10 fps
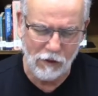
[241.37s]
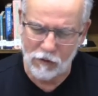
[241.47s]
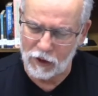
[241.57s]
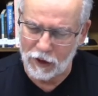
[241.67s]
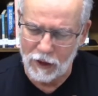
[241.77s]

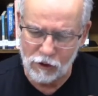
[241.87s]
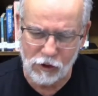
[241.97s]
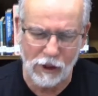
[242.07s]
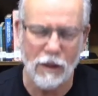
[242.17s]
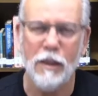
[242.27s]
and then
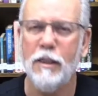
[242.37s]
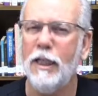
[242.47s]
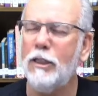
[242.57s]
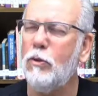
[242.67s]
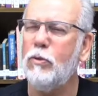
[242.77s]
suddenly
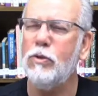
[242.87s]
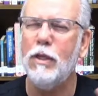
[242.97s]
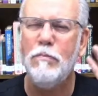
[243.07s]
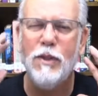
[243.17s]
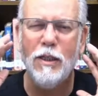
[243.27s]
they do
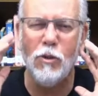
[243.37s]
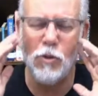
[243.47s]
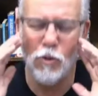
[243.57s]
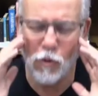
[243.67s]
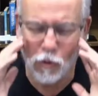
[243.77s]
something
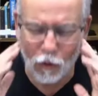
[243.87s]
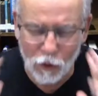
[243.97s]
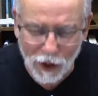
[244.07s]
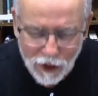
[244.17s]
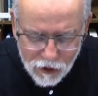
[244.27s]
so
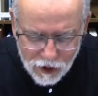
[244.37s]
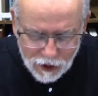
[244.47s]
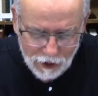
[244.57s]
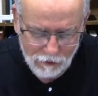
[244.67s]
crazy,